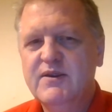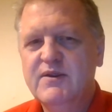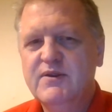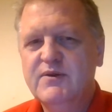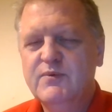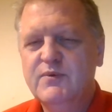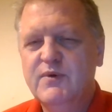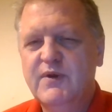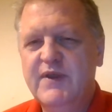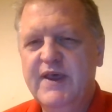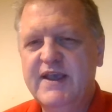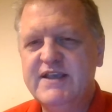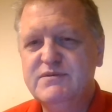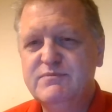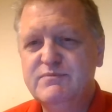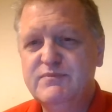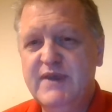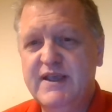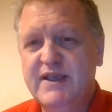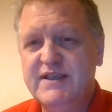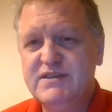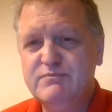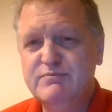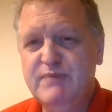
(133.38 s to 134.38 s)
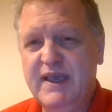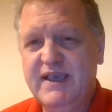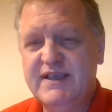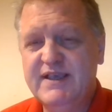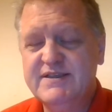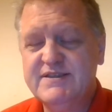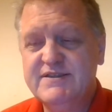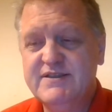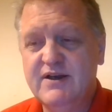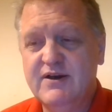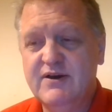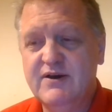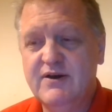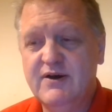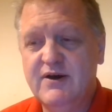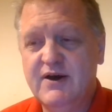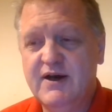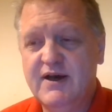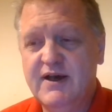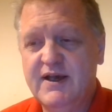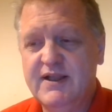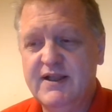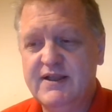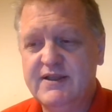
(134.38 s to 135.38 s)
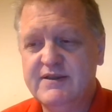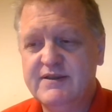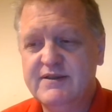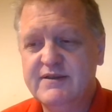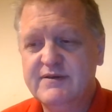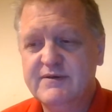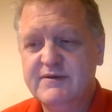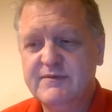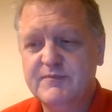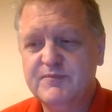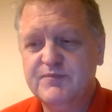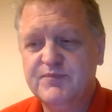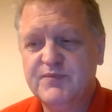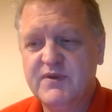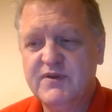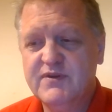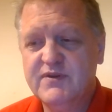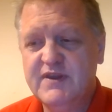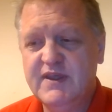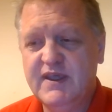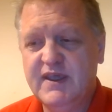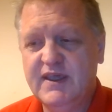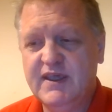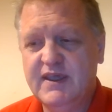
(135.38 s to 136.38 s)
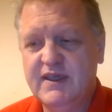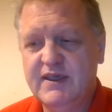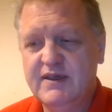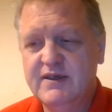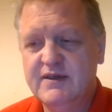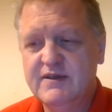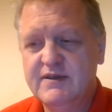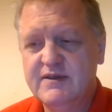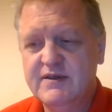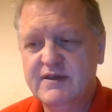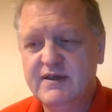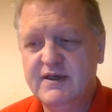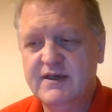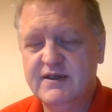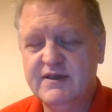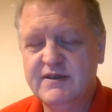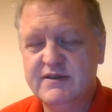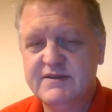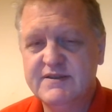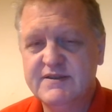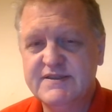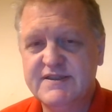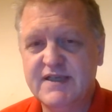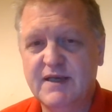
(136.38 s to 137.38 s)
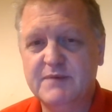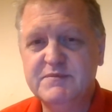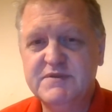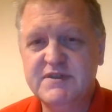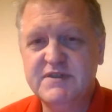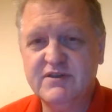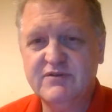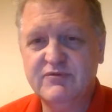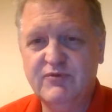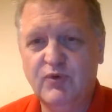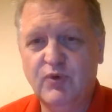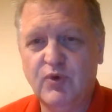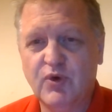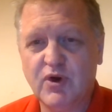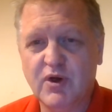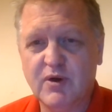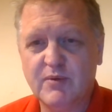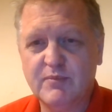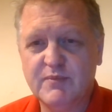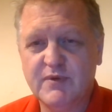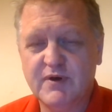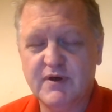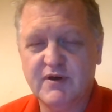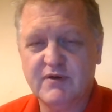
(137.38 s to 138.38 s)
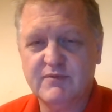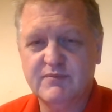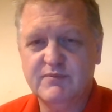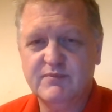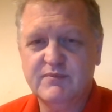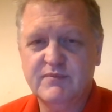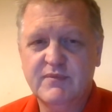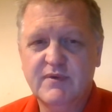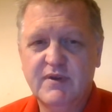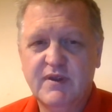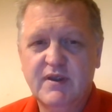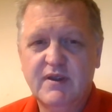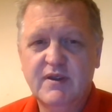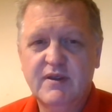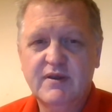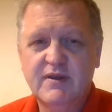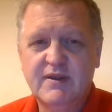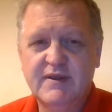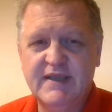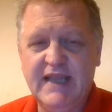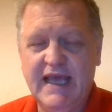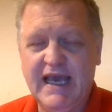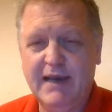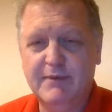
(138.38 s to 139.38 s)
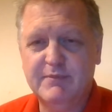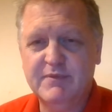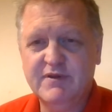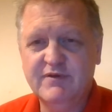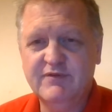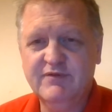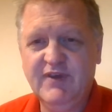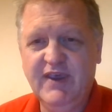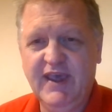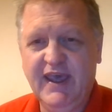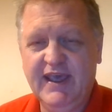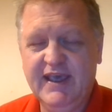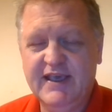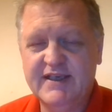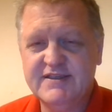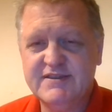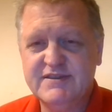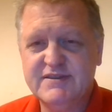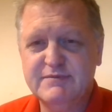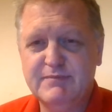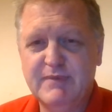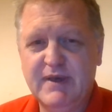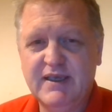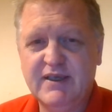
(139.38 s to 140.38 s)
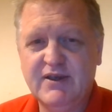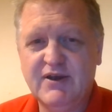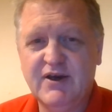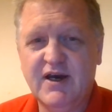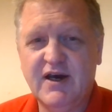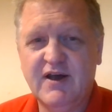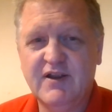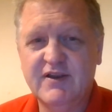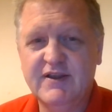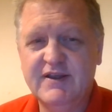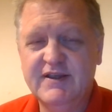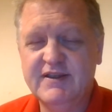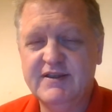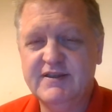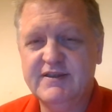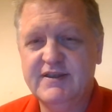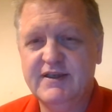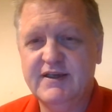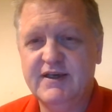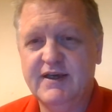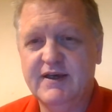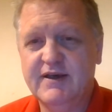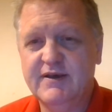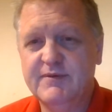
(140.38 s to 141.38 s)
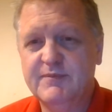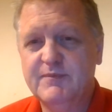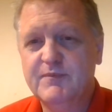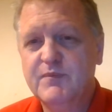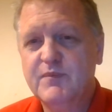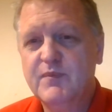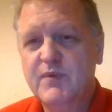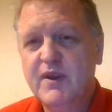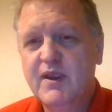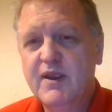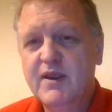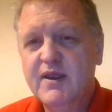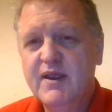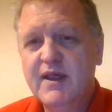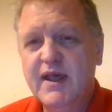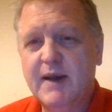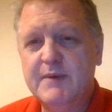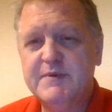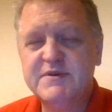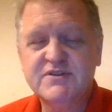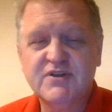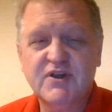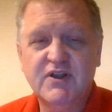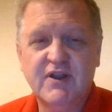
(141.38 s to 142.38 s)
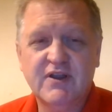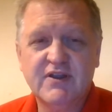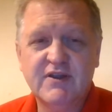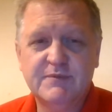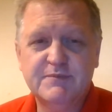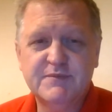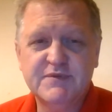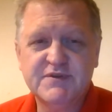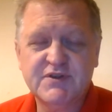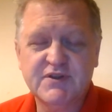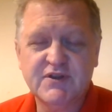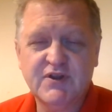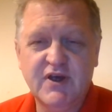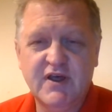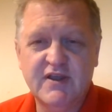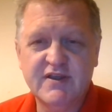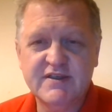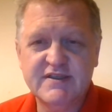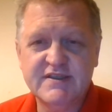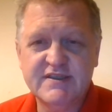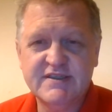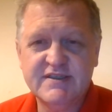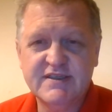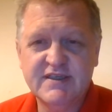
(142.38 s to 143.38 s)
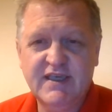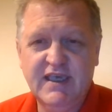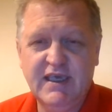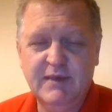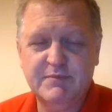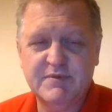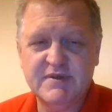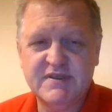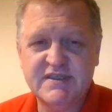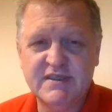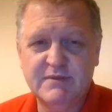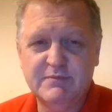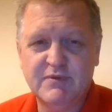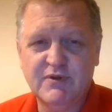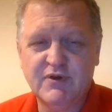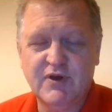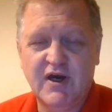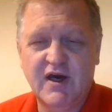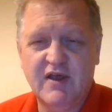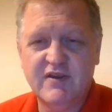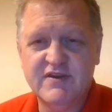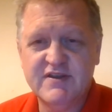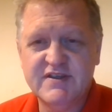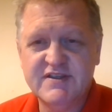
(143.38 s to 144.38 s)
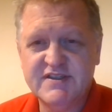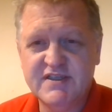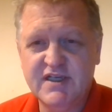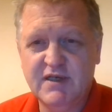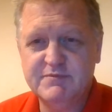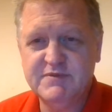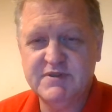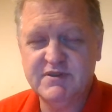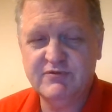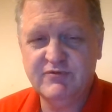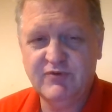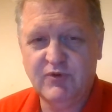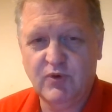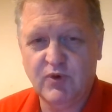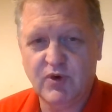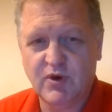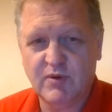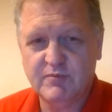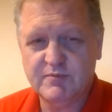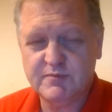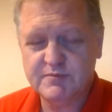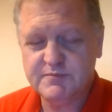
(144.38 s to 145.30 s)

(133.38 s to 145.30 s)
Well, that's based on the subject form or nominative case, you might call it. I'm just going to call it, keep it simple, call it the subject form.